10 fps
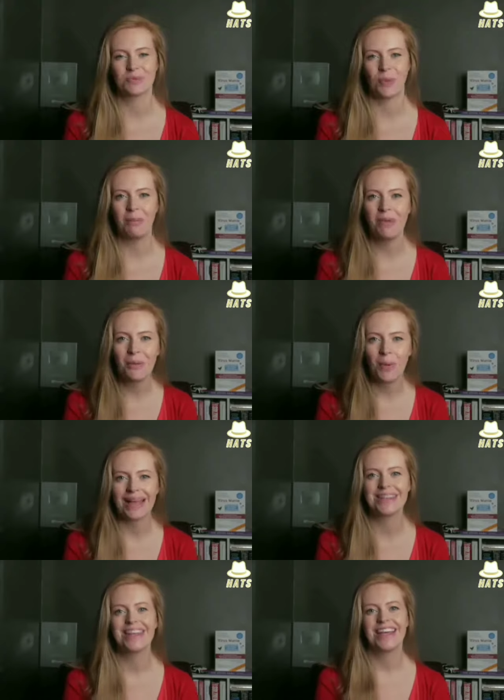one by
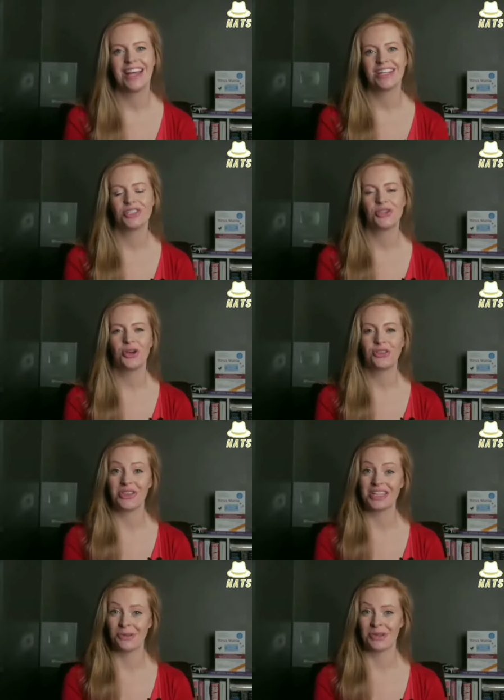one and show that
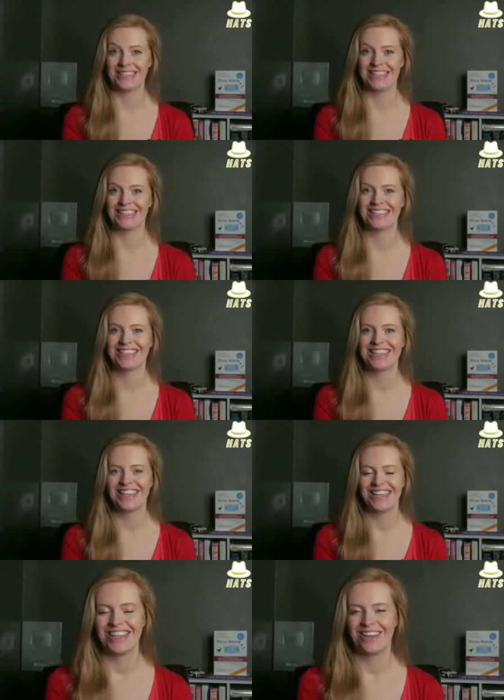they don't exist.
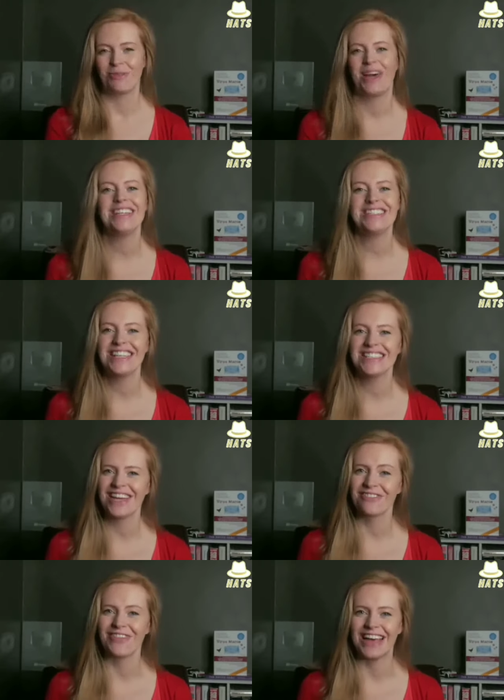While it sounds
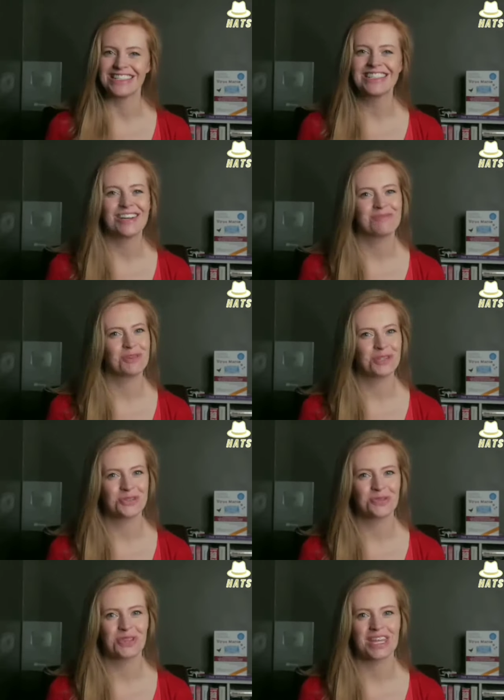like fun, I'm not
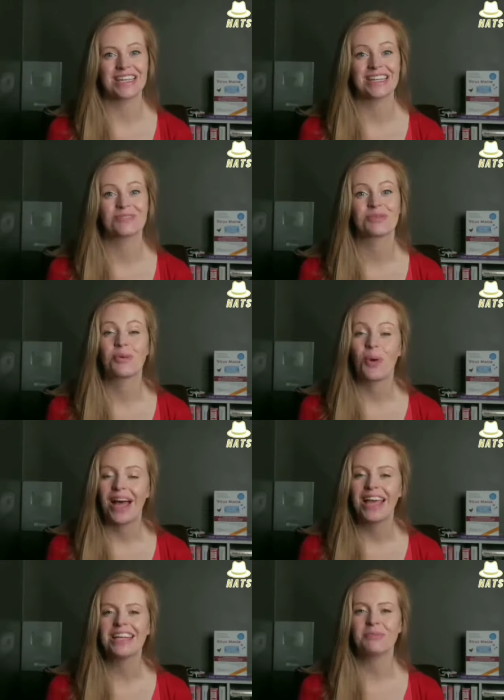sure that it is
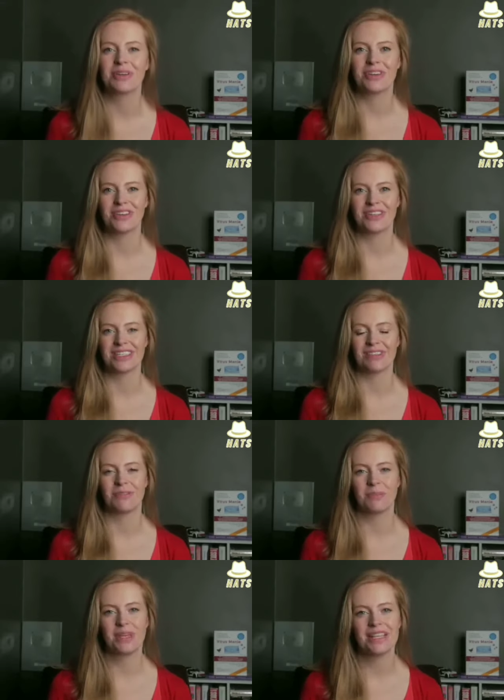required because the
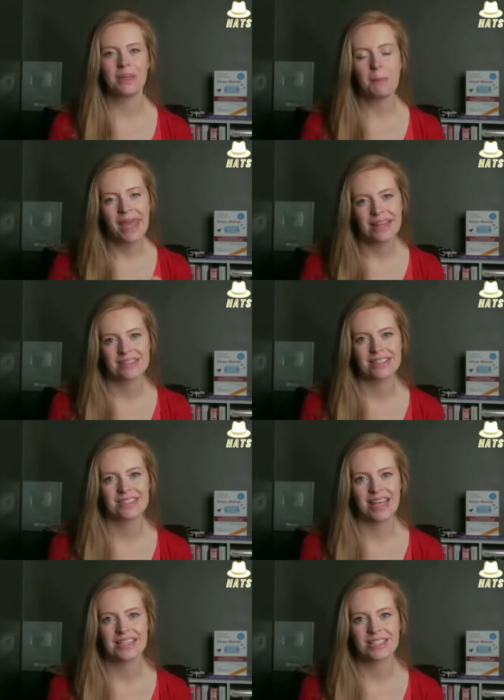familiar pattern
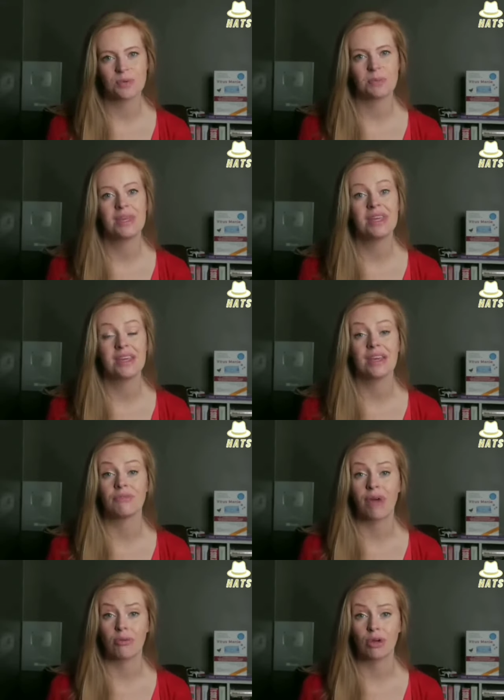starts to appear in
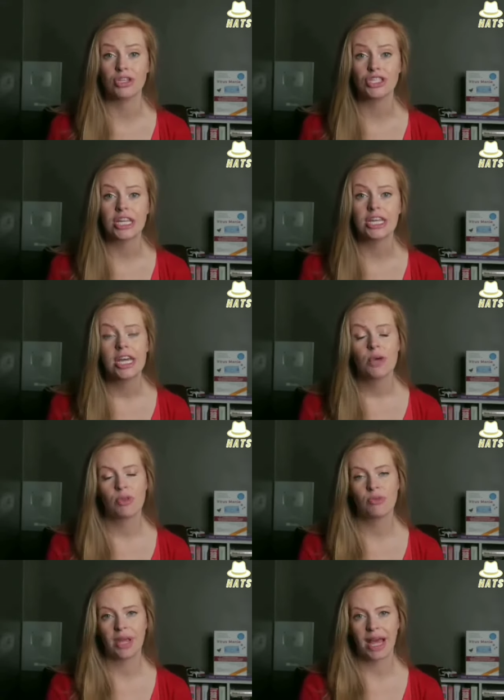virology
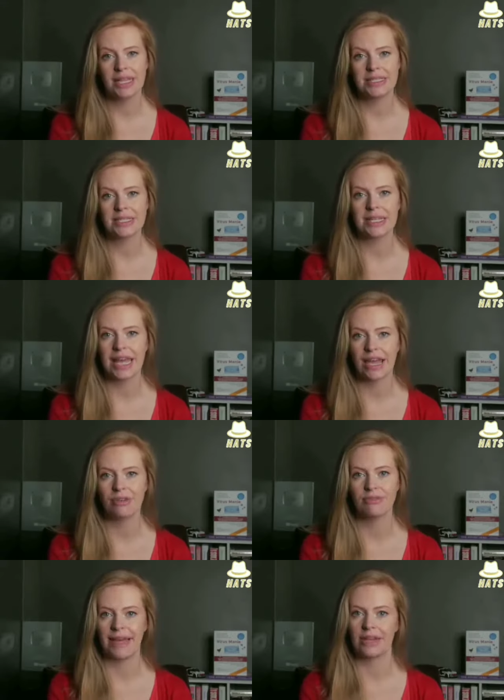with regards to lack
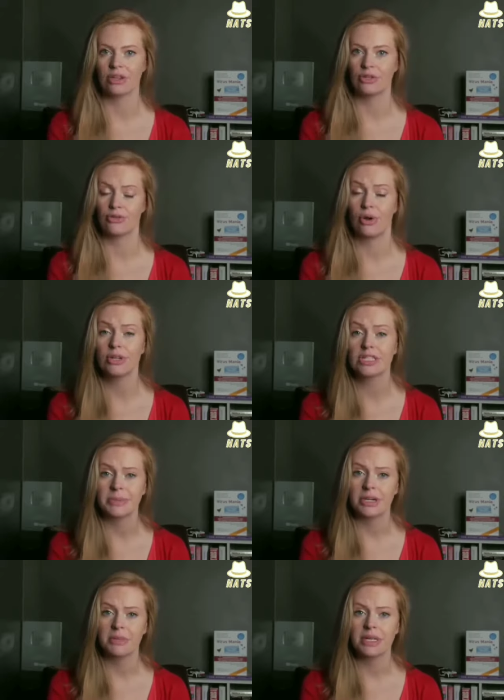of valid control
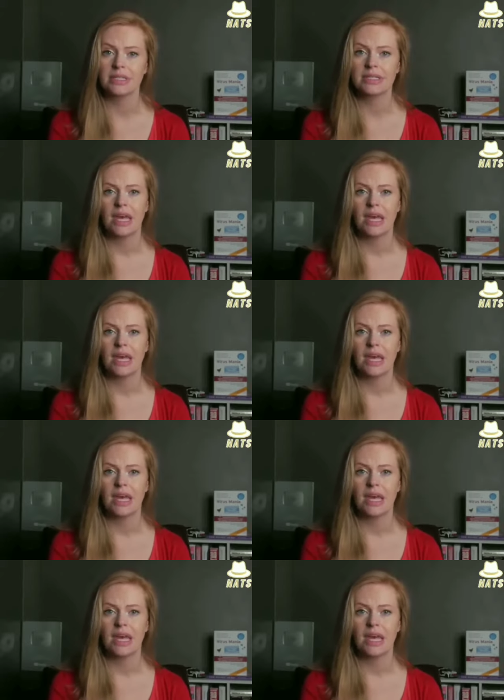experiments,